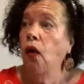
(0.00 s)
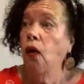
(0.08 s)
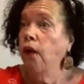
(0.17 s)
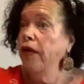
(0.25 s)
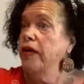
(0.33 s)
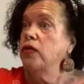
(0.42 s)

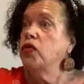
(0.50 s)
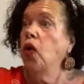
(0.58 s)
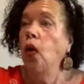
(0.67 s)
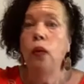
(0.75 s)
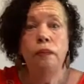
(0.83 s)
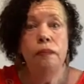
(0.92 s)
or you
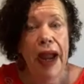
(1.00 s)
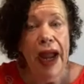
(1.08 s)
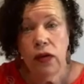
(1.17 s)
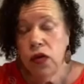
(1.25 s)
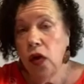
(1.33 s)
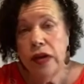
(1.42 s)
go
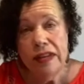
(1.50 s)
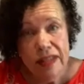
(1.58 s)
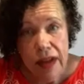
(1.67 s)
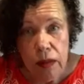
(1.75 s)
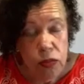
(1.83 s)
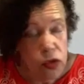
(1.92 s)
pound on a
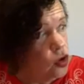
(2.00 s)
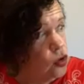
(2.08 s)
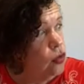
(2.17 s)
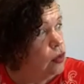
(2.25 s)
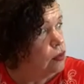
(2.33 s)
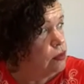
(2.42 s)
sculpture
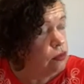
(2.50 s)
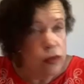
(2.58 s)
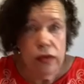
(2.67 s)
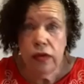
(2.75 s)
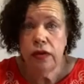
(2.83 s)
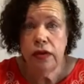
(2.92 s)
or
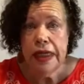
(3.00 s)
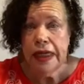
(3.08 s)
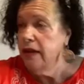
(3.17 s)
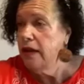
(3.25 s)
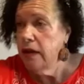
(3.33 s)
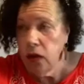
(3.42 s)
dig
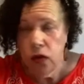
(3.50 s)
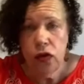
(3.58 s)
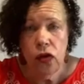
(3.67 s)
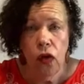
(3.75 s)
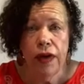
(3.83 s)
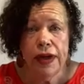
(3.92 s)
in the
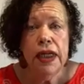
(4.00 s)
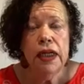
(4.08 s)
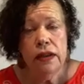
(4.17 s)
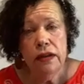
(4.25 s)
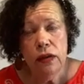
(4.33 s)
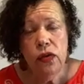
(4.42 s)
dirt,
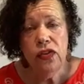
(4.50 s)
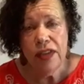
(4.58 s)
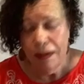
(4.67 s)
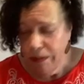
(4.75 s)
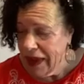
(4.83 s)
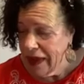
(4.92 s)
do
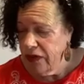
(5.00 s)
something